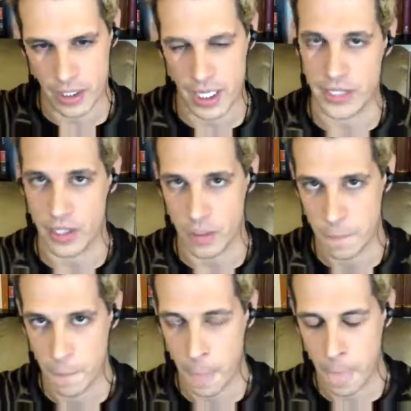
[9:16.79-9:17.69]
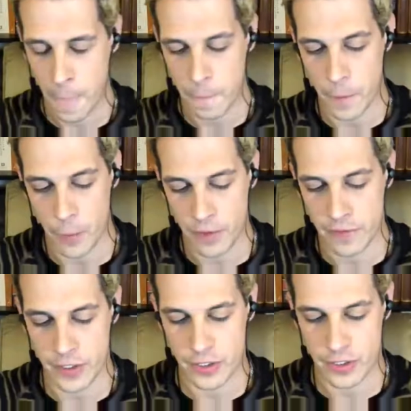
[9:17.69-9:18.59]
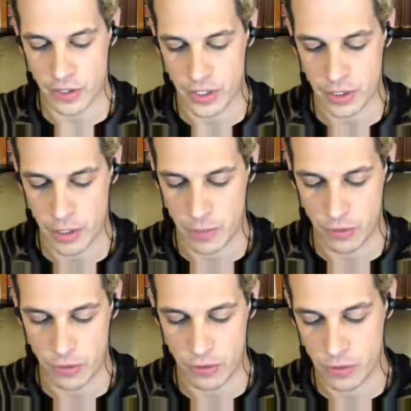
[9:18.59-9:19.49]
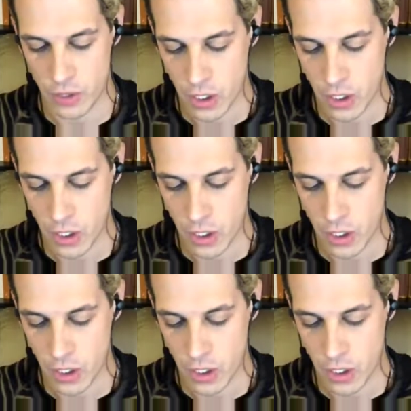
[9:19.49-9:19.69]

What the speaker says: later. But I want to first address the people who